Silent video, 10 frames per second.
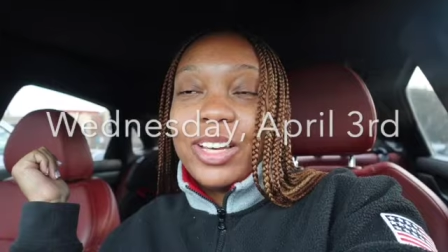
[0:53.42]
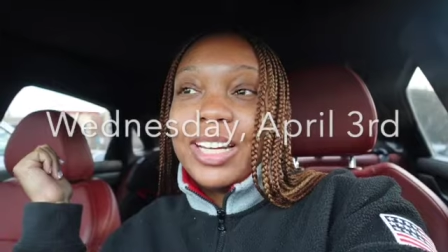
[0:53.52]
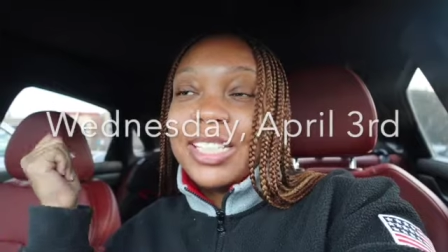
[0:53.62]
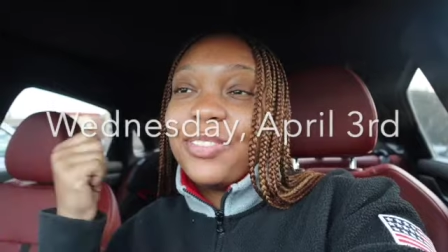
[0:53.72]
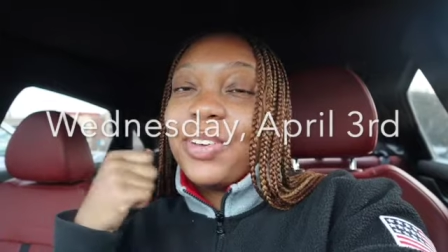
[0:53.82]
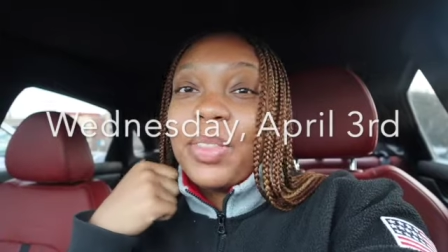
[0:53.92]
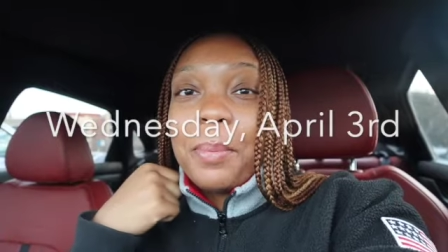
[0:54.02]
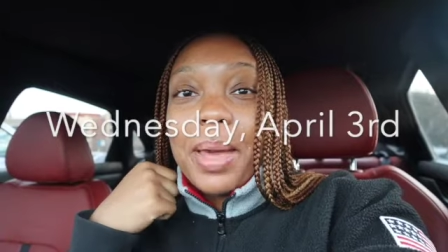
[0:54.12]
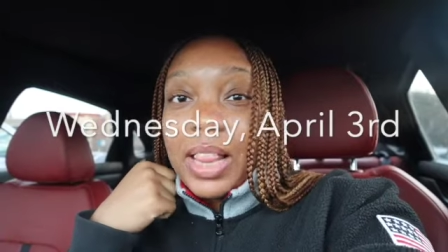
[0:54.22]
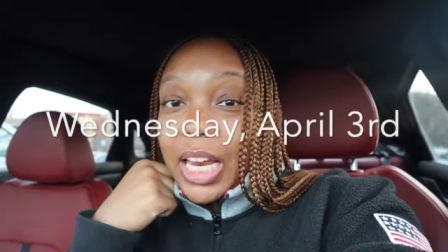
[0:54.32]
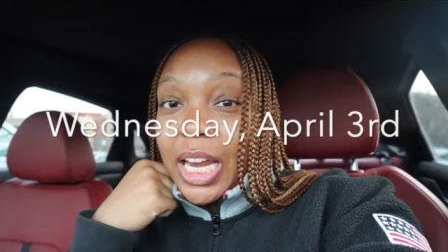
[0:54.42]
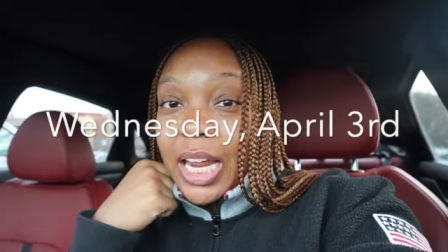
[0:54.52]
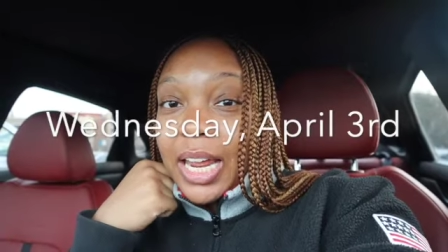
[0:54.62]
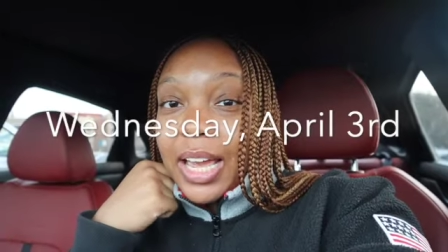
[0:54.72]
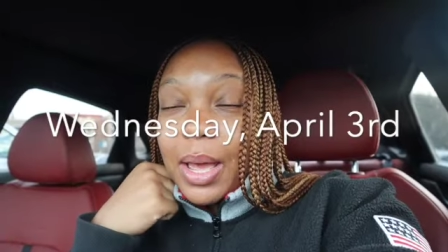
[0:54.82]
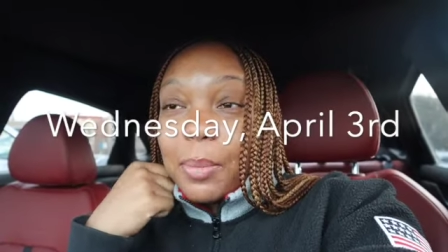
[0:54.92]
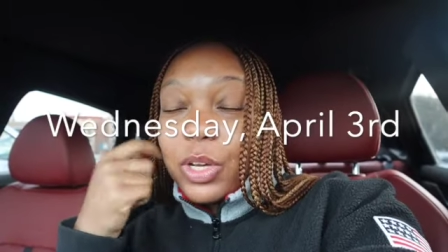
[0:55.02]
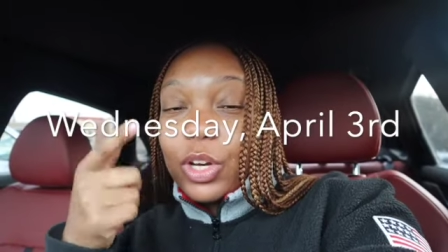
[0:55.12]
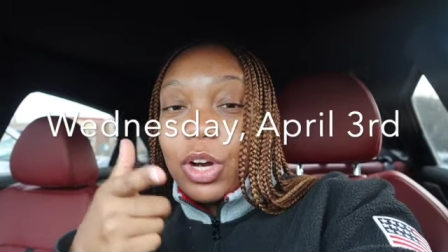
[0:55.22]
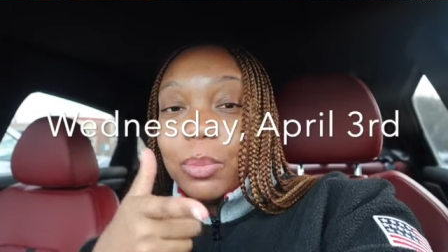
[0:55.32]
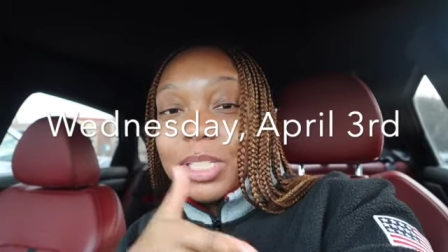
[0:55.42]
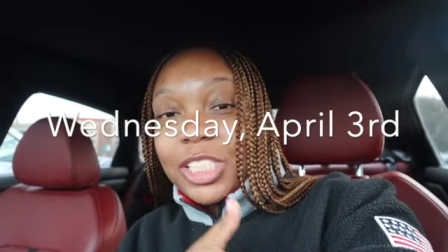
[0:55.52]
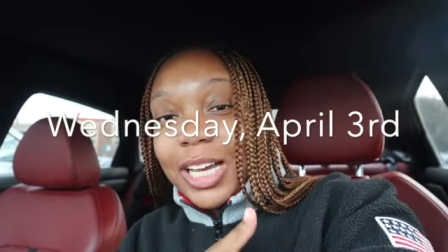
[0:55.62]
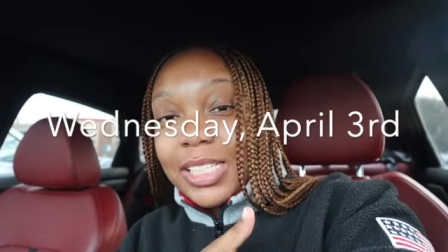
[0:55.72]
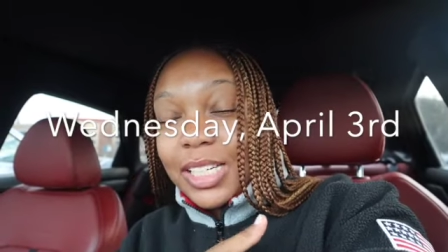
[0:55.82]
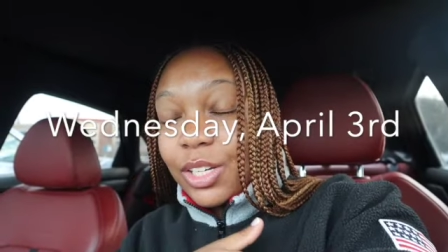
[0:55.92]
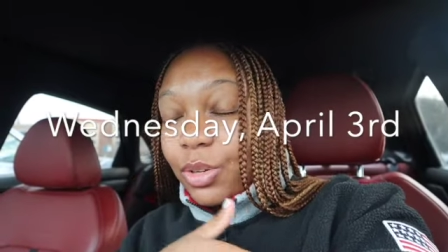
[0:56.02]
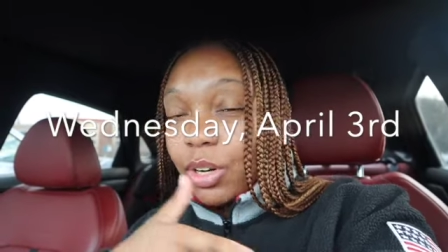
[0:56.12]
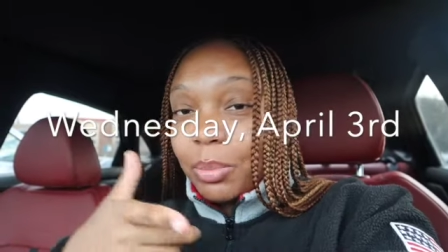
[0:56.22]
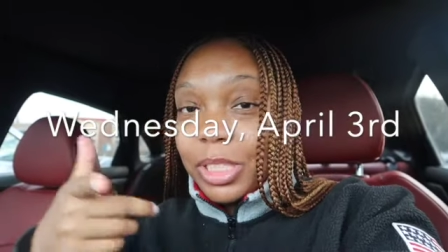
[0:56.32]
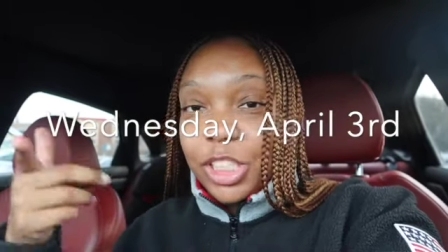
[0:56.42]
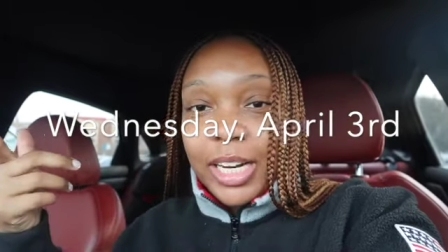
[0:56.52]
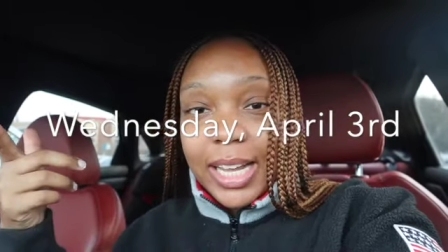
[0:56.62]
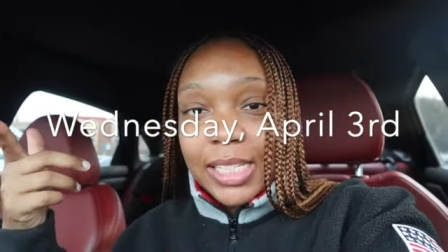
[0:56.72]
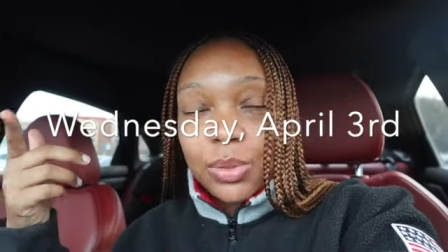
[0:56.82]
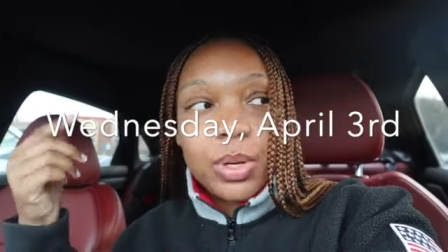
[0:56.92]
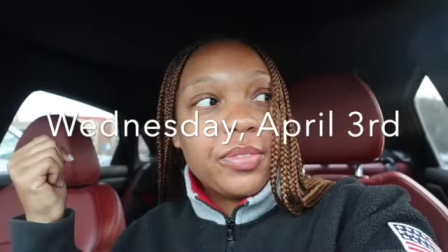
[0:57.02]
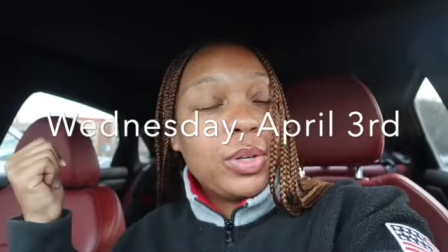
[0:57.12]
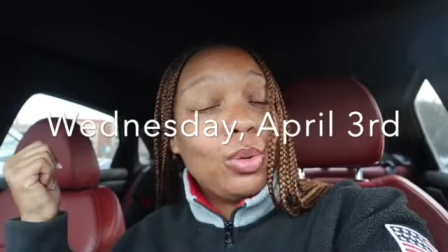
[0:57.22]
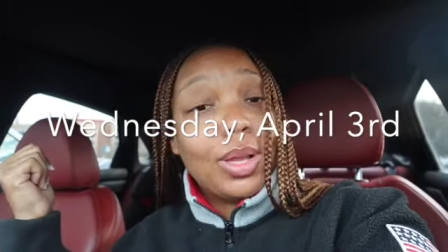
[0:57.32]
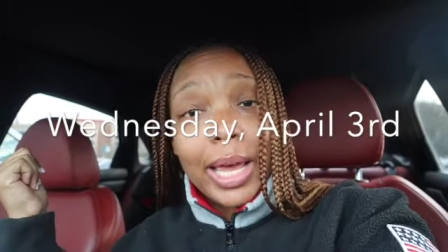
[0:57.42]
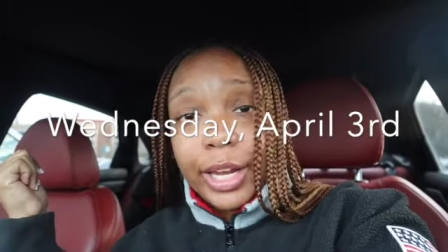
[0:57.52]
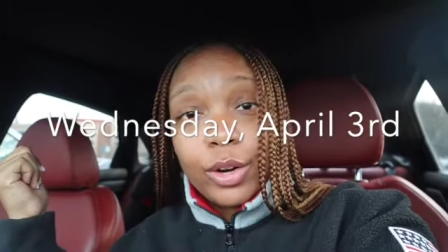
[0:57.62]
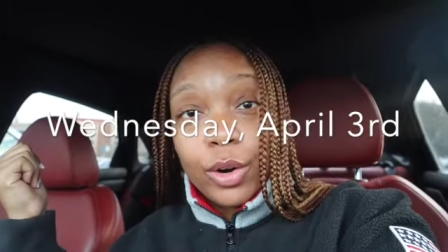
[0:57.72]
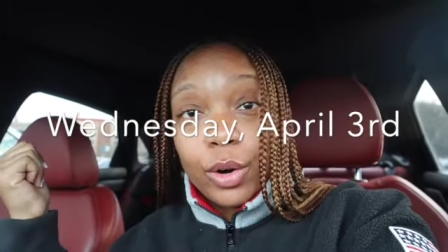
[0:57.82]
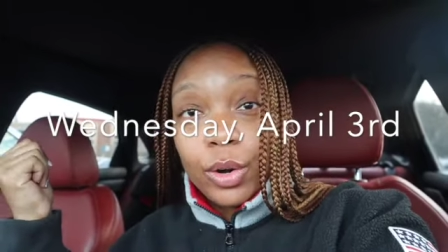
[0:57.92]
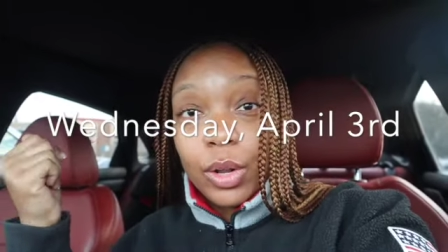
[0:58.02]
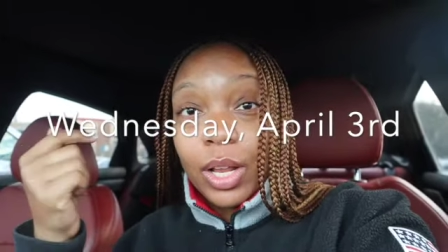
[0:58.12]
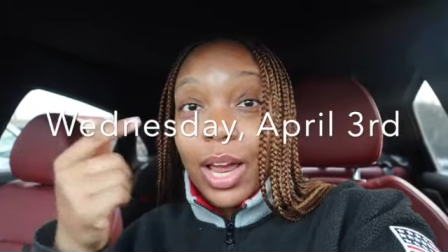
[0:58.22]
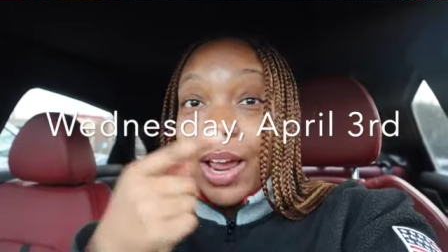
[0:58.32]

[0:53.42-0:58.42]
It is Feel the Melody. You can call me Chastity, you can call me Chess, whatever you like, girl.